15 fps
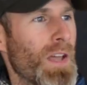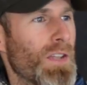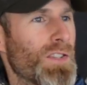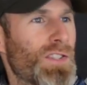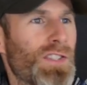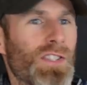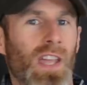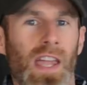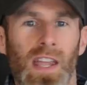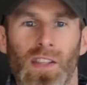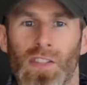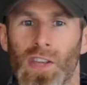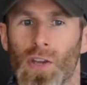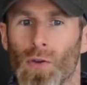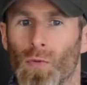
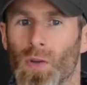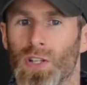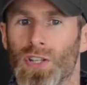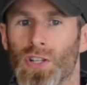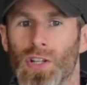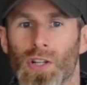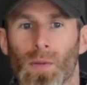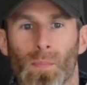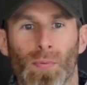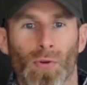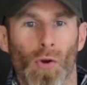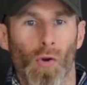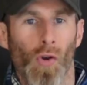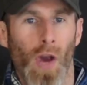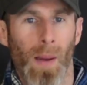say, the original
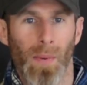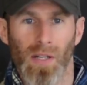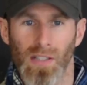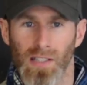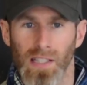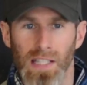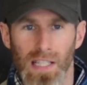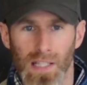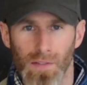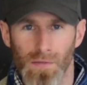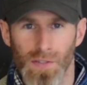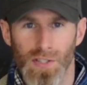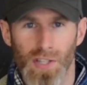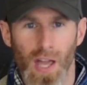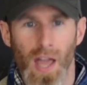programmer
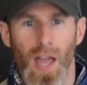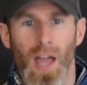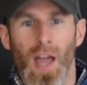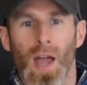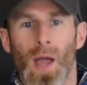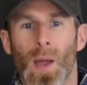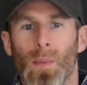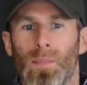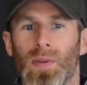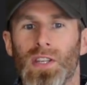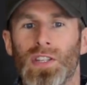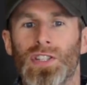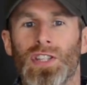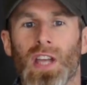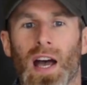leaves,
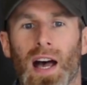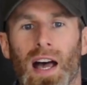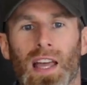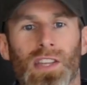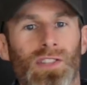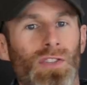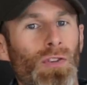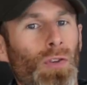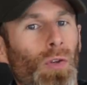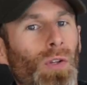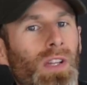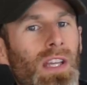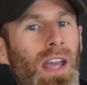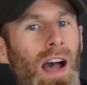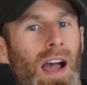PGI's
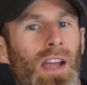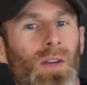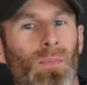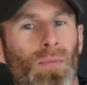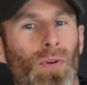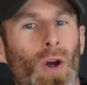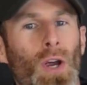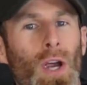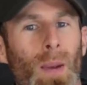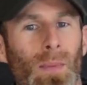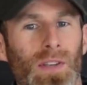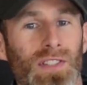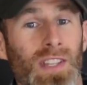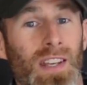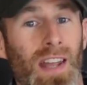newly hired
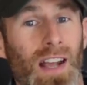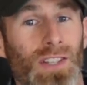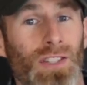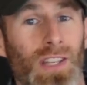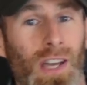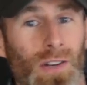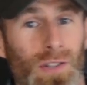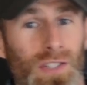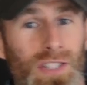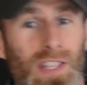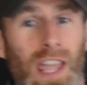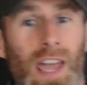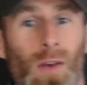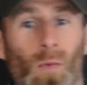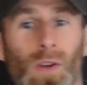programmers can actually
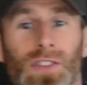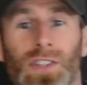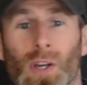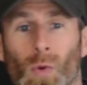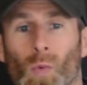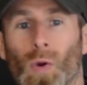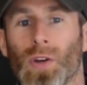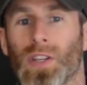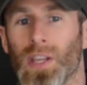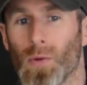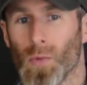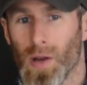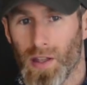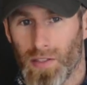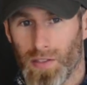understand what they're
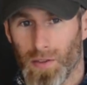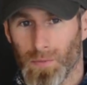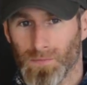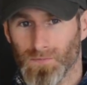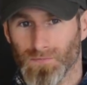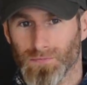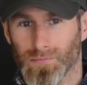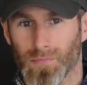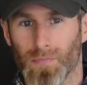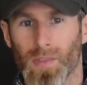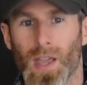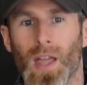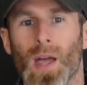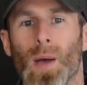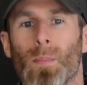working with.
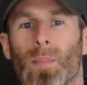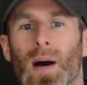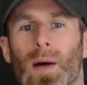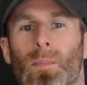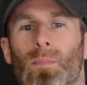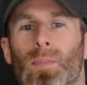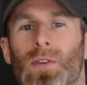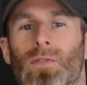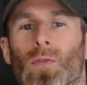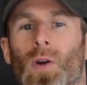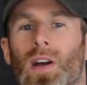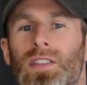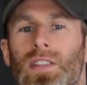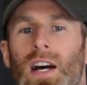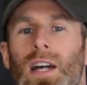But
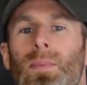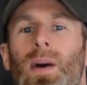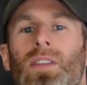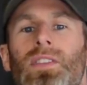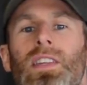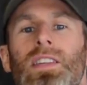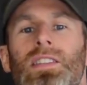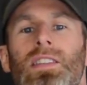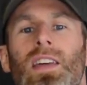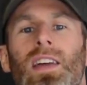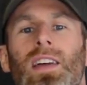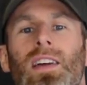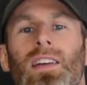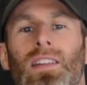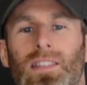before I talk about this,
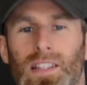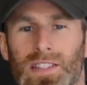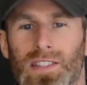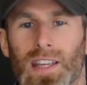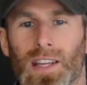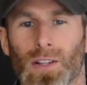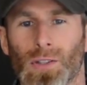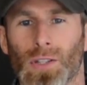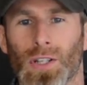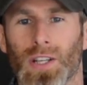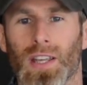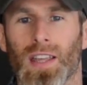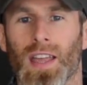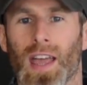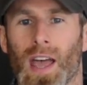let's take a
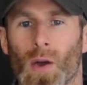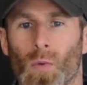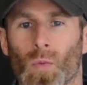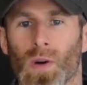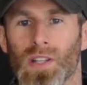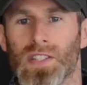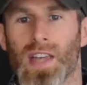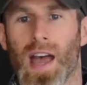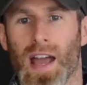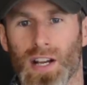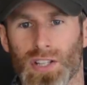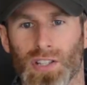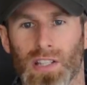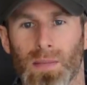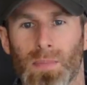look at what's
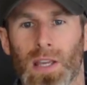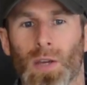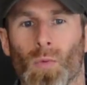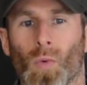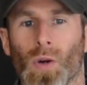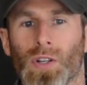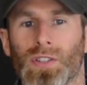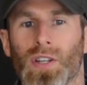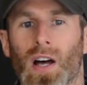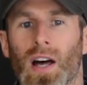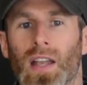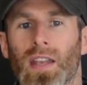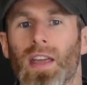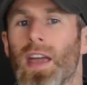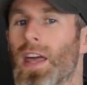actually being worked
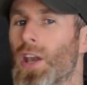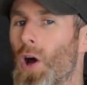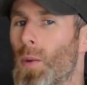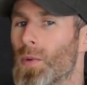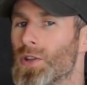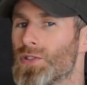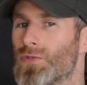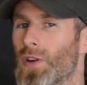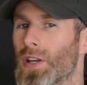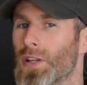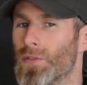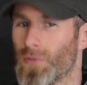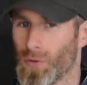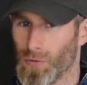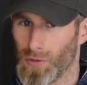on and almost ready for